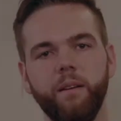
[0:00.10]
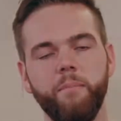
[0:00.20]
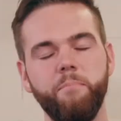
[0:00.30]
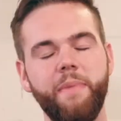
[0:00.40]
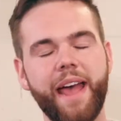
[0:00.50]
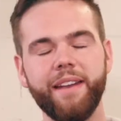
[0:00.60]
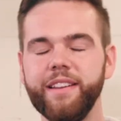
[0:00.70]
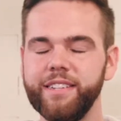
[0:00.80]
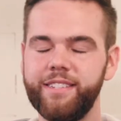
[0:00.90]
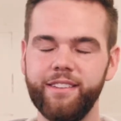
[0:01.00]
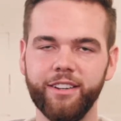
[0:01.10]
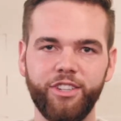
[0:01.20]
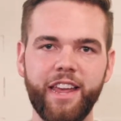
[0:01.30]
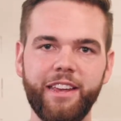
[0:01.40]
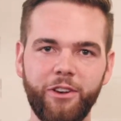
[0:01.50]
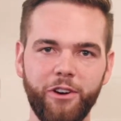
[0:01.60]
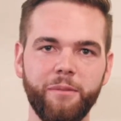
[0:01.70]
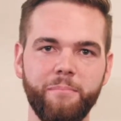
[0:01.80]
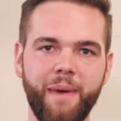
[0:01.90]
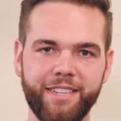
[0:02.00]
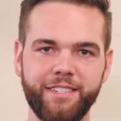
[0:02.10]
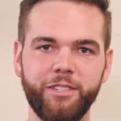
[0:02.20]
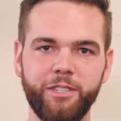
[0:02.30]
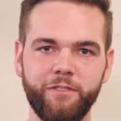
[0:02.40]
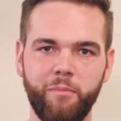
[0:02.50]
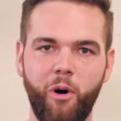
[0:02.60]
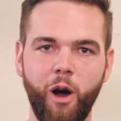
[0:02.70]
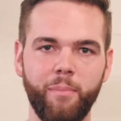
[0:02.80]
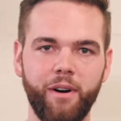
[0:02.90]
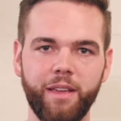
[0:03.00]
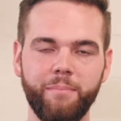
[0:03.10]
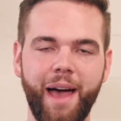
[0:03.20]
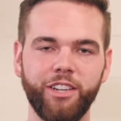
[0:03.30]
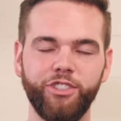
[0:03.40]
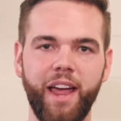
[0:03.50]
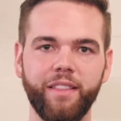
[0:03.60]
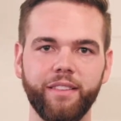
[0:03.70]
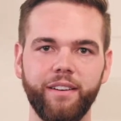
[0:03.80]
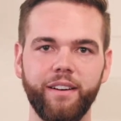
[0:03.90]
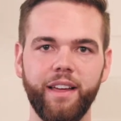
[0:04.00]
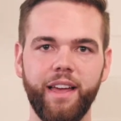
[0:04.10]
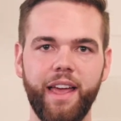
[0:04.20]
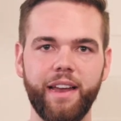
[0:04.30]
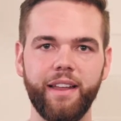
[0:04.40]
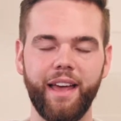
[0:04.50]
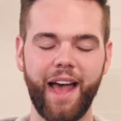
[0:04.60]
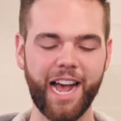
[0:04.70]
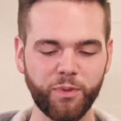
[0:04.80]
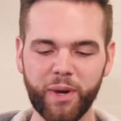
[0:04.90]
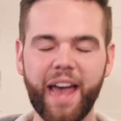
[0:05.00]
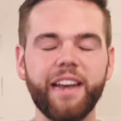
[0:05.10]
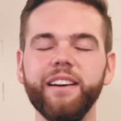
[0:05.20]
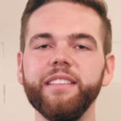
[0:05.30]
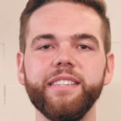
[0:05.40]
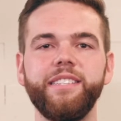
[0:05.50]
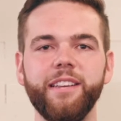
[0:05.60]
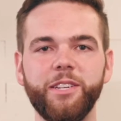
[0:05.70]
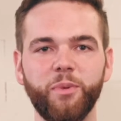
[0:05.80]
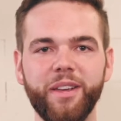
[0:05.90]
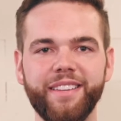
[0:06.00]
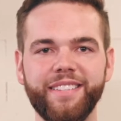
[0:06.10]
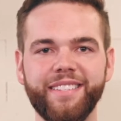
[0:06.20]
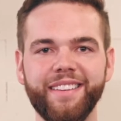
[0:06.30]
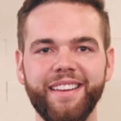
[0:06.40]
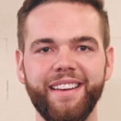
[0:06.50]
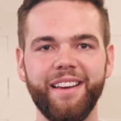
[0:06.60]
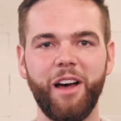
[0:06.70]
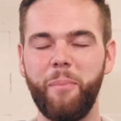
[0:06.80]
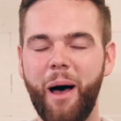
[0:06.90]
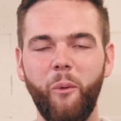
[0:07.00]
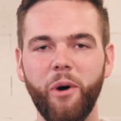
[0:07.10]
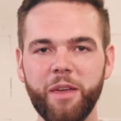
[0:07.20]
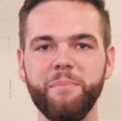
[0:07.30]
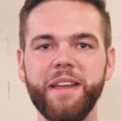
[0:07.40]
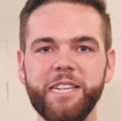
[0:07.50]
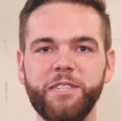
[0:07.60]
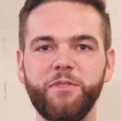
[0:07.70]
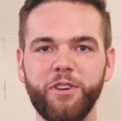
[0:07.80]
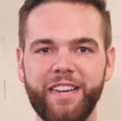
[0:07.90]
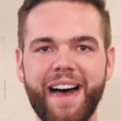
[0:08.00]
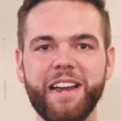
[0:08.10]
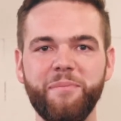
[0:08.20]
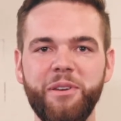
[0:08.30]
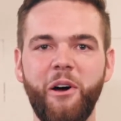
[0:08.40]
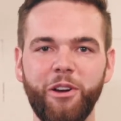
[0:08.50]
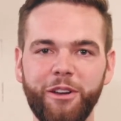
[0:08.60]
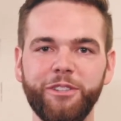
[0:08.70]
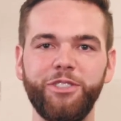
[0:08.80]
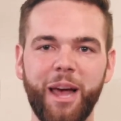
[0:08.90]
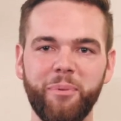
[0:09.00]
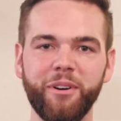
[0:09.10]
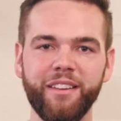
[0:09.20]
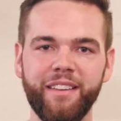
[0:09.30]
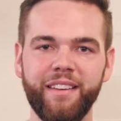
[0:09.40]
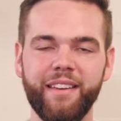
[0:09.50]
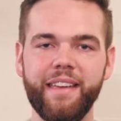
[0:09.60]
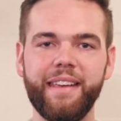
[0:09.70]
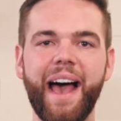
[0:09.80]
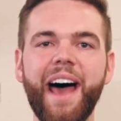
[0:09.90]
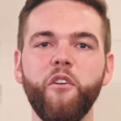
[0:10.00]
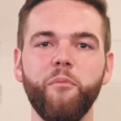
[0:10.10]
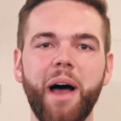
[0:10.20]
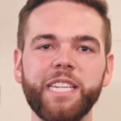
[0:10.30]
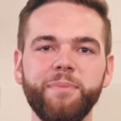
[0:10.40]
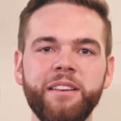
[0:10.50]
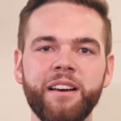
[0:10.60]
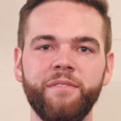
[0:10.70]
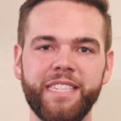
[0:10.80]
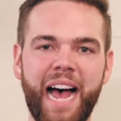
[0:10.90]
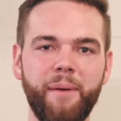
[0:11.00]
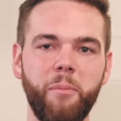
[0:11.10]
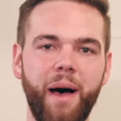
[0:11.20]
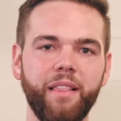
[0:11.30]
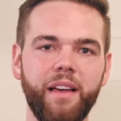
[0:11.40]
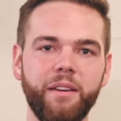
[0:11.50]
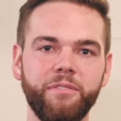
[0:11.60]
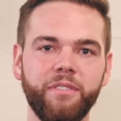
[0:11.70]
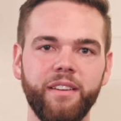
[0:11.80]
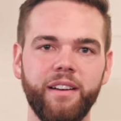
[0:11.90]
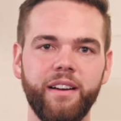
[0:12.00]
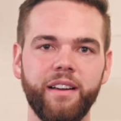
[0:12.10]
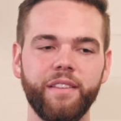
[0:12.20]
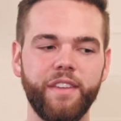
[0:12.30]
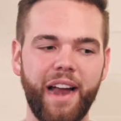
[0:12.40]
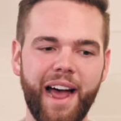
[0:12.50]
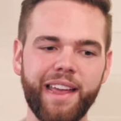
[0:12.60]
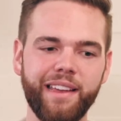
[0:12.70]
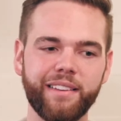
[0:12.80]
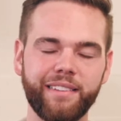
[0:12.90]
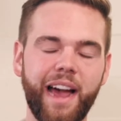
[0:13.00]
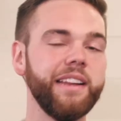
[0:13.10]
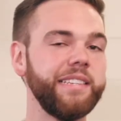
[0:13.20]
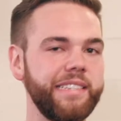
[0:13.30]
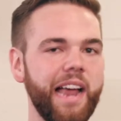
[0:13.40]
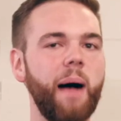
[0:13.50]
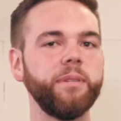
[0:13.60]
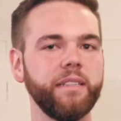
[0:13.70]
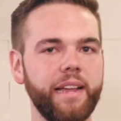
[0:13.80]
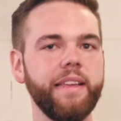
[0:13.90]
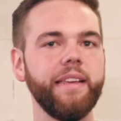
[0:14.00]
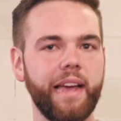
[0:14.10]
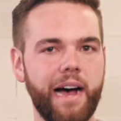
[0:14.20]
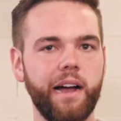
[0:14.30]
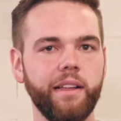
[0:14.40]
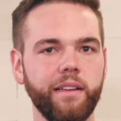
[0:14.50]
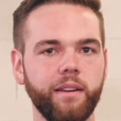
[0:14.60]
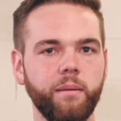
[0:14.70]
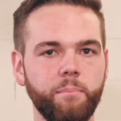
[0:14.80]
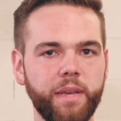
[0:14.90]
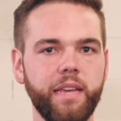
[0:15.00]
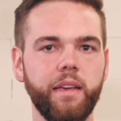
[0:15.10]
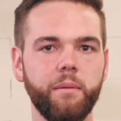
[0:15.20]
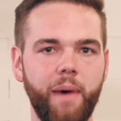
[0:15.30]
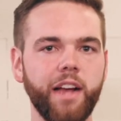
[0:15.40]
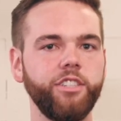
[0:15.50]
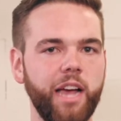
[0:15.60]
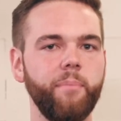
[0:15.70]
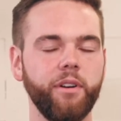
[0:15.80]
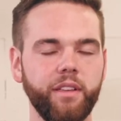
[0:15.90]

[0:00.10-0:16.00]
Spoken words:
Man, that is such a good message from our buddy Matt Chandler. And as we head into these 6 weeks about what it means for God to be our good shepherd, it kind of reminds me of a time in my life that I kind of stopped letting God be my shepherd.